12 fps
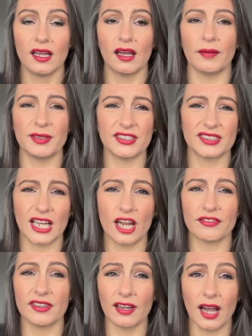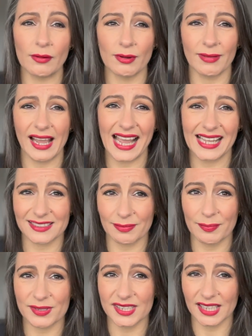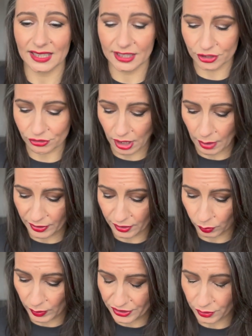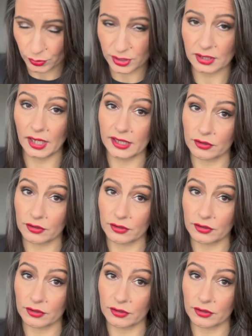I've been using it overnight when my hands have been particularly dry, when the weather was like